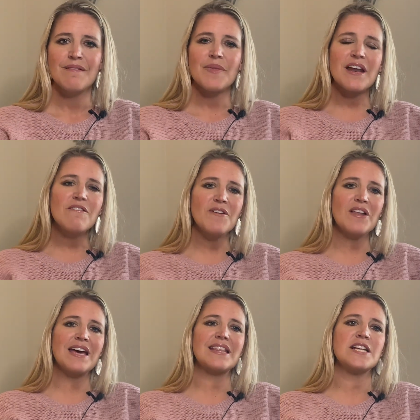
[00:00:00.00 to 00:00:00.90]
And I feel
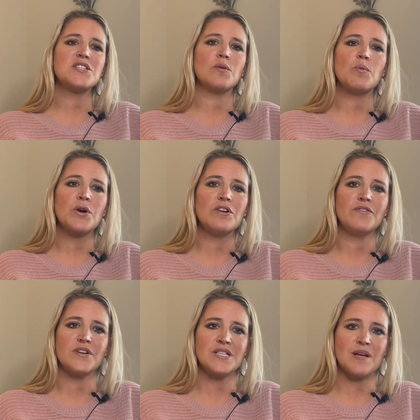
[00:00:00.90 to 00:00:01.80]
like that's a word
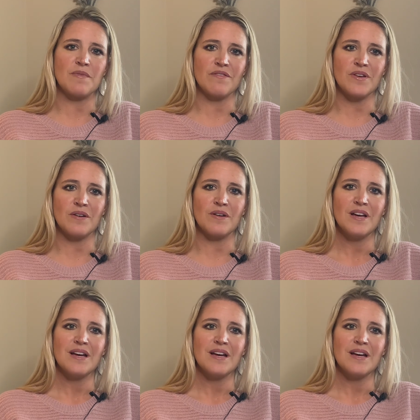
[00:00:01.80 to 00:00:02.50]
for some of you,